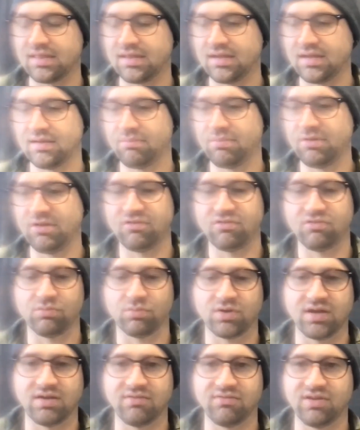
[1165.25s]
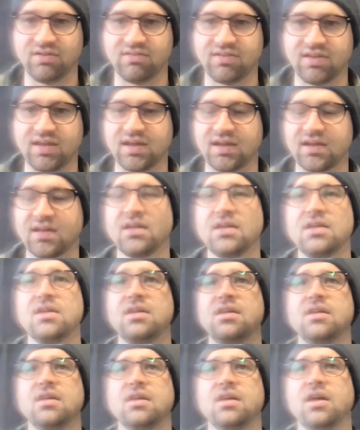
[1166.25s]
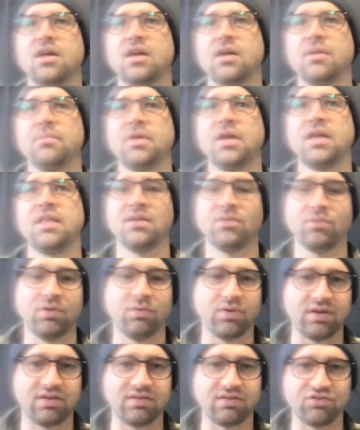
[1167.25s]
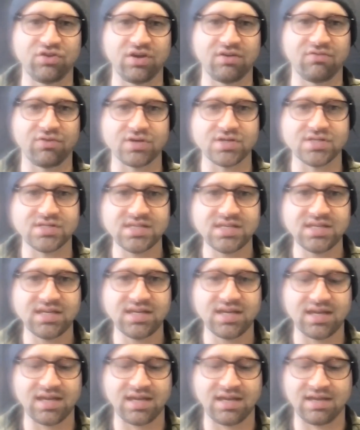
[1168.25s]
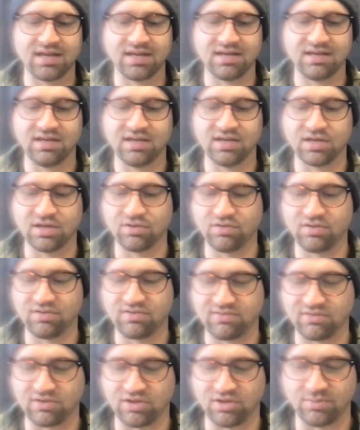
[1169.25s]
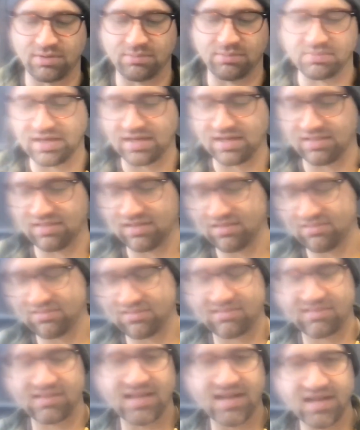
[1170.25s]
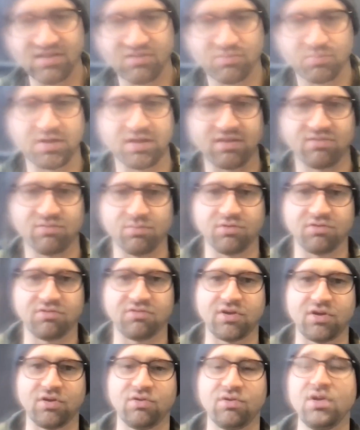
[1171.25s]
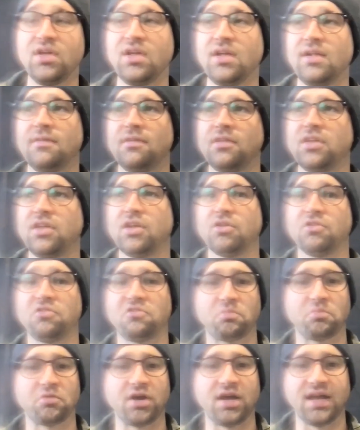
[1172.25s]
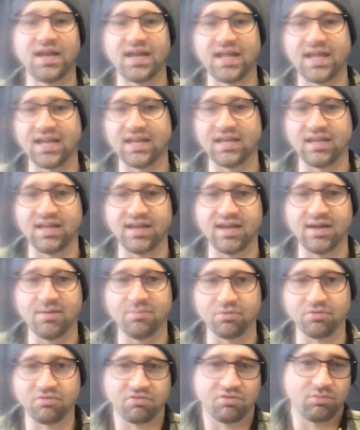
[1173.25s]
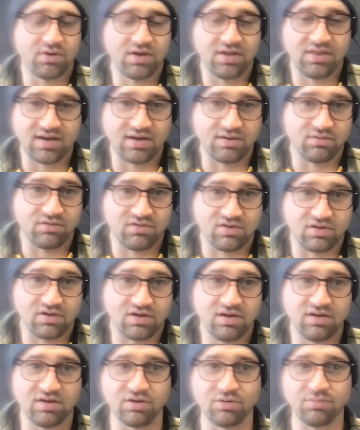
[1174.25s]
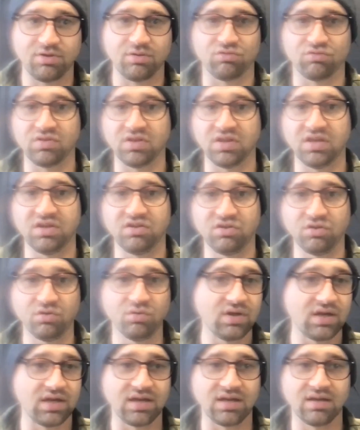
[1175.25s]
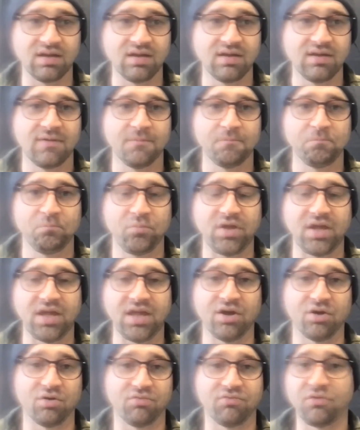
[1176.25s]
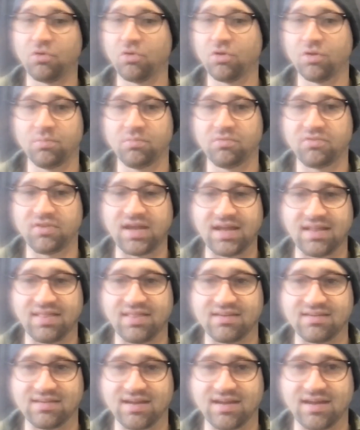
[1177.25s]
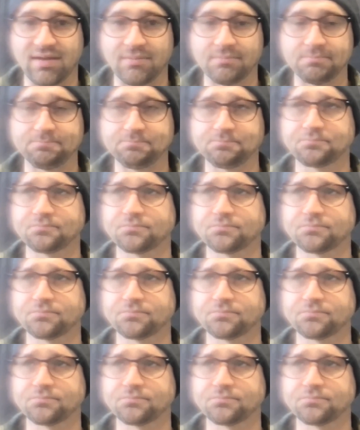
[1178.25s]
thing. Pieces were heavy as heck. And then we went to GFRC, and it's all about making things as light as possible. So, spray and hand layup was the way that I was taught. Nobody was really doing inner forms at the time.